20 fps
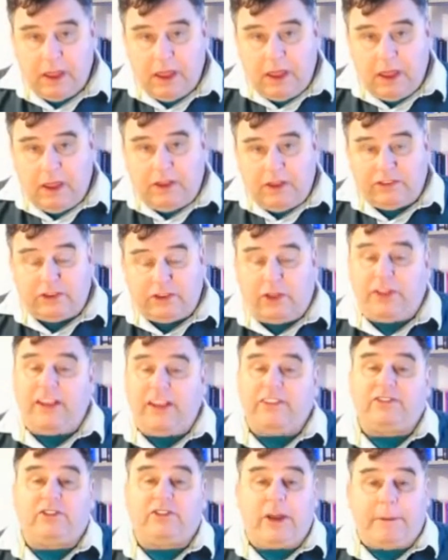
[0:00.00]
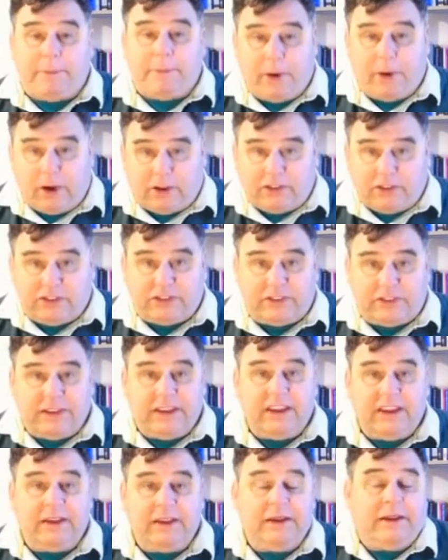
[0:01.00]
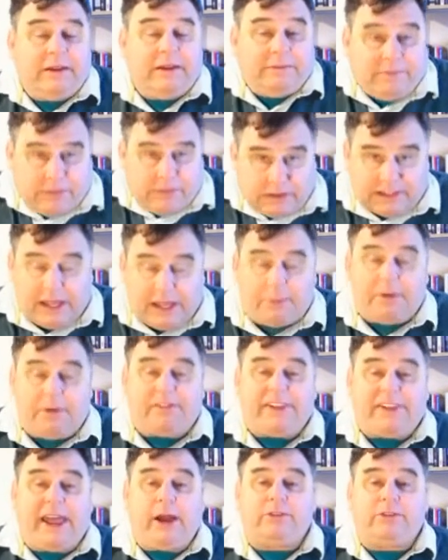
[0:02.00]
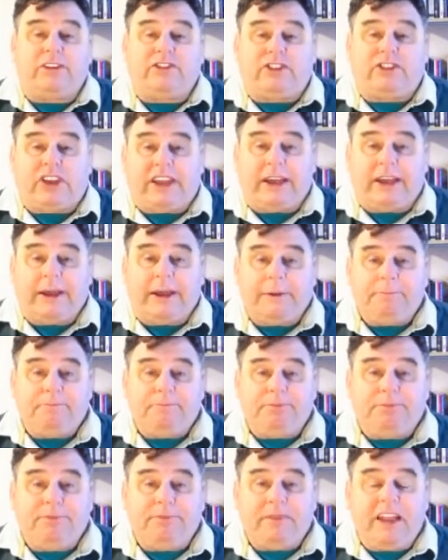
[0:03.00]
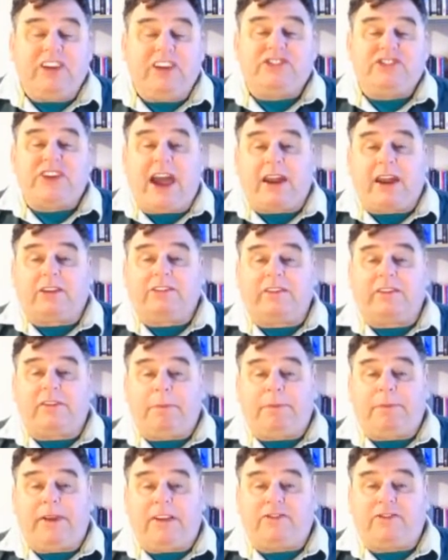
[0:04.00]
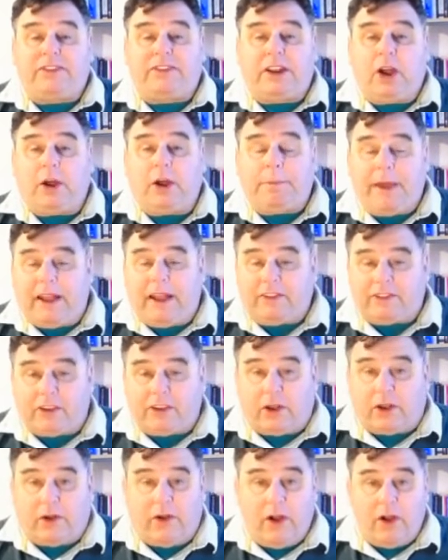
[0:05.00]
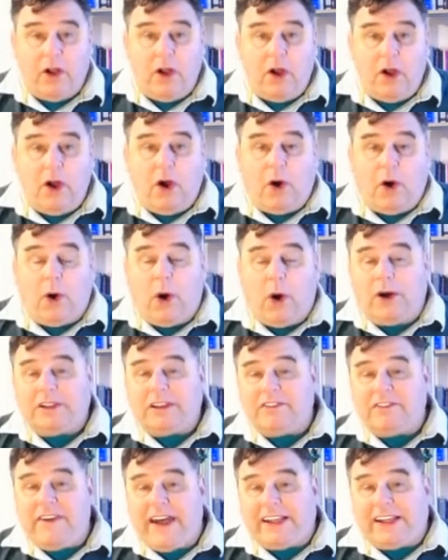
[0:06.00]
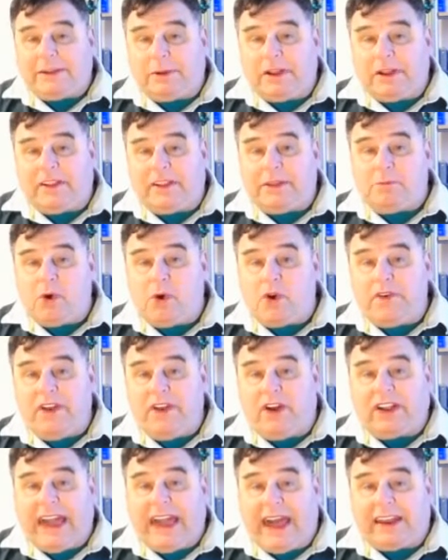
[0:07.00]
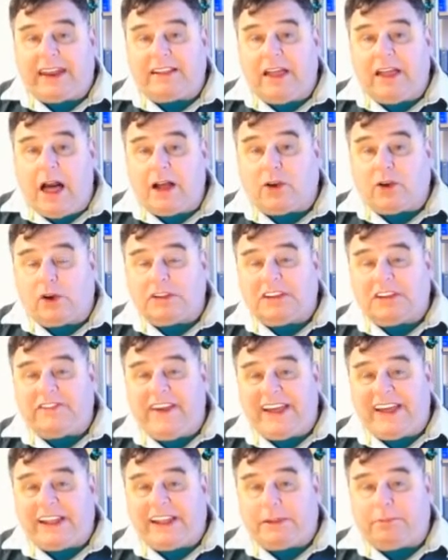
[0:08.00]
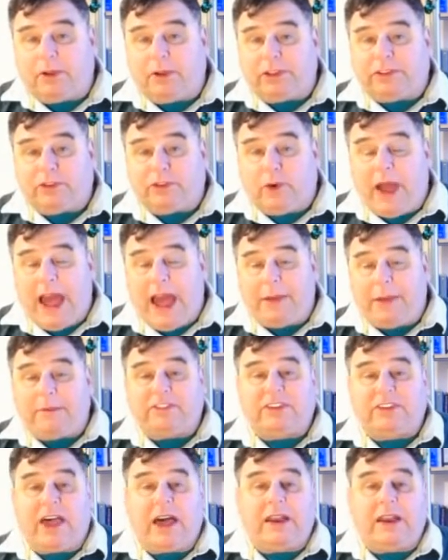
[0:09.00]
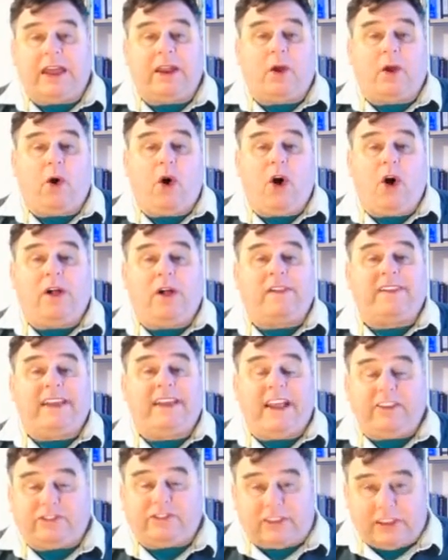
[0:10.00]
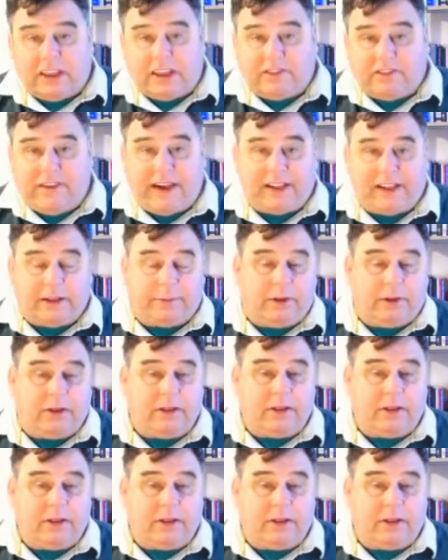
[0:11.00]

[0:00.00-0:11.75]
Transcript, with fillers: So these three books, the Blood of Laodicea, Shadows of the Beast, and Harpazo, all available on the Moriel catalog, all available through Amazon, and all easily available